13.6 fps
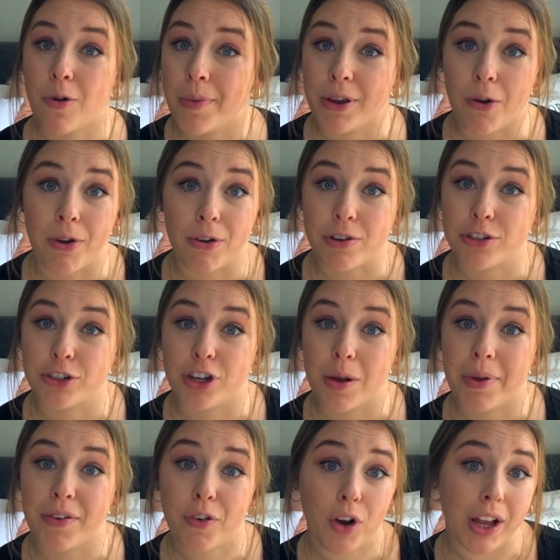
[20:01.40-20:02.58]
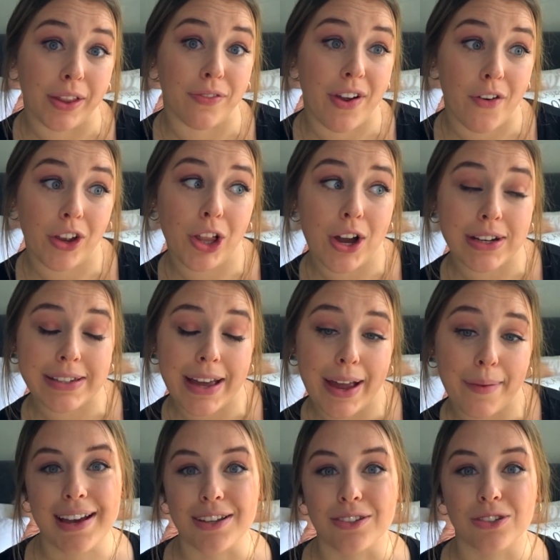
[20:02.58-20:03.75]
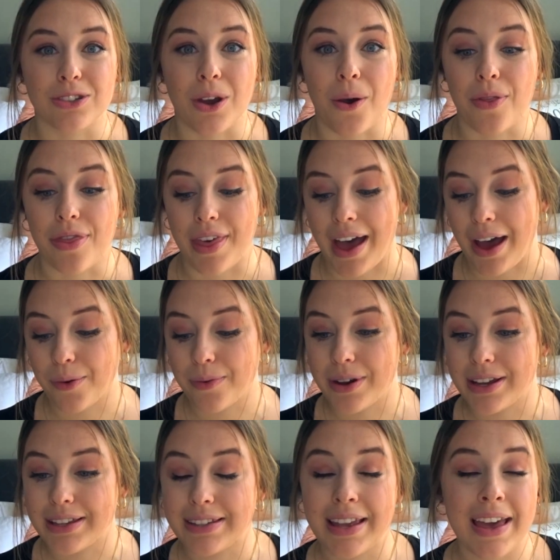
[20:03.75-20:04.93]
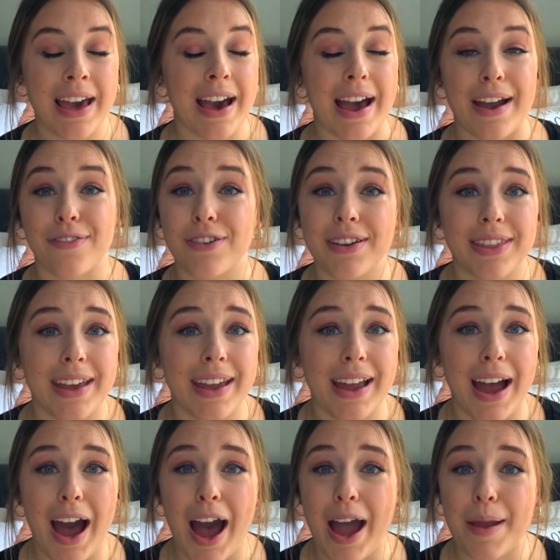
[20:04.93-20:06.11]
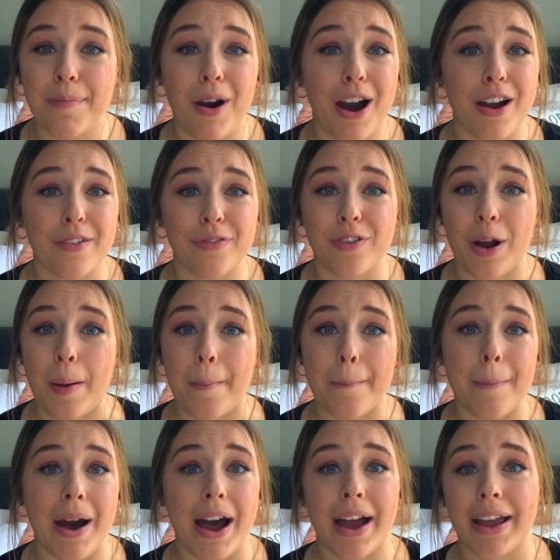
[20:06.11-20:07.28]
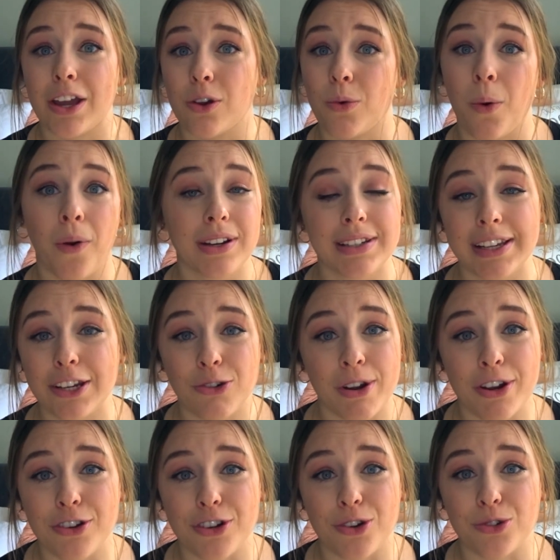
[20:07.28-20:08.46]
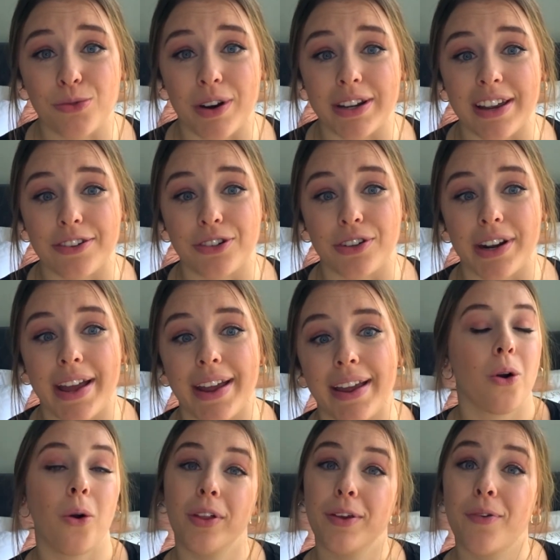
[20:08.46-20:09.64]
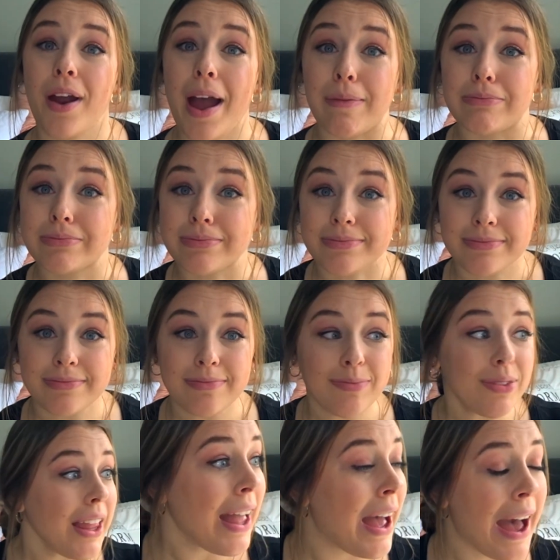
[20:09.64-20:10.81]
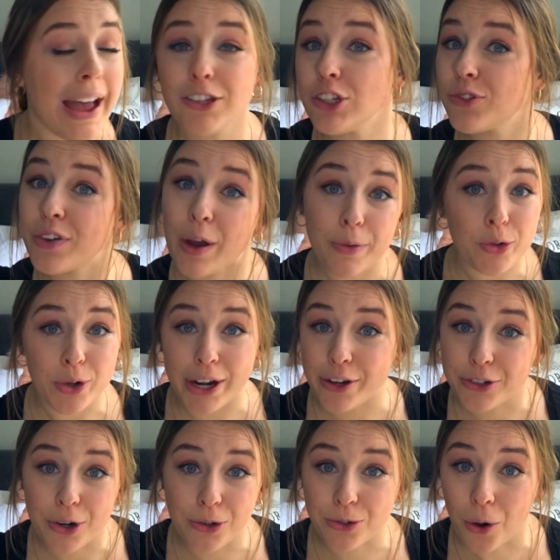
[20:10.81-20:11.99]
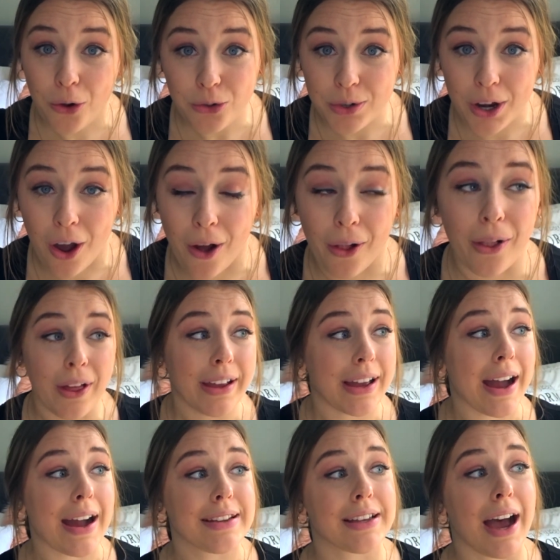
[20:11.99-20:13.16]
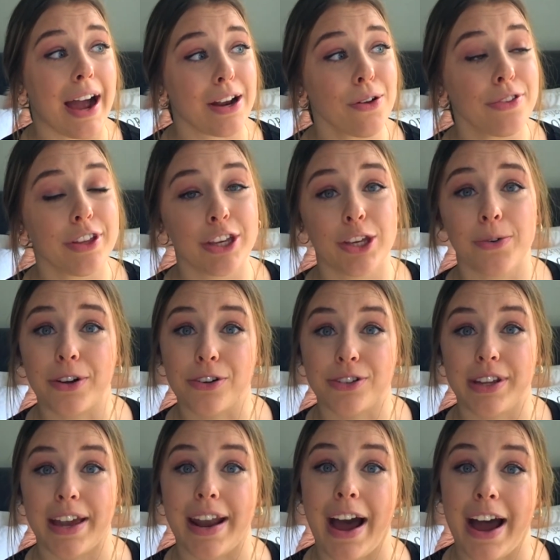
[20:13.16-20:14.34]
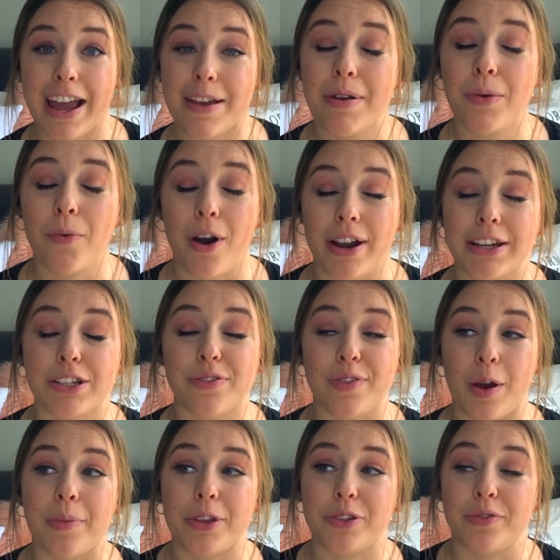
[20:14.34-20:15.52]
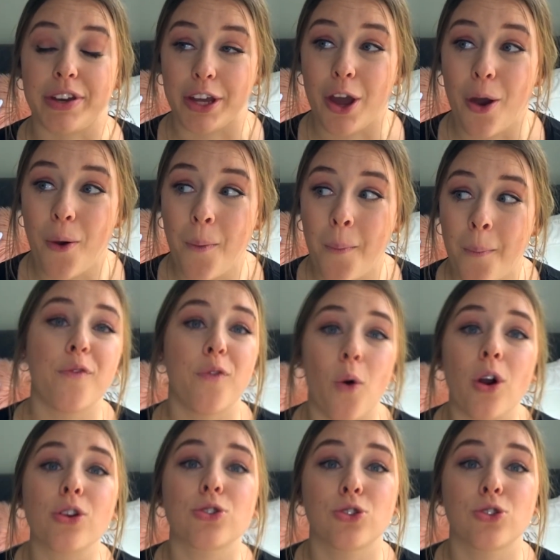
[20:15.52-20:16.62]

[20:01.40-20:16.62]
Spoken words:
won't be going grocery shopping for a very long time. So that was everything I bought from my quarantine Trader Joe's run yesterday. Holy crap. I just filmed a Trader Joe's grocery haul. Guys, I don't think you understand. I have been wanting to film this video for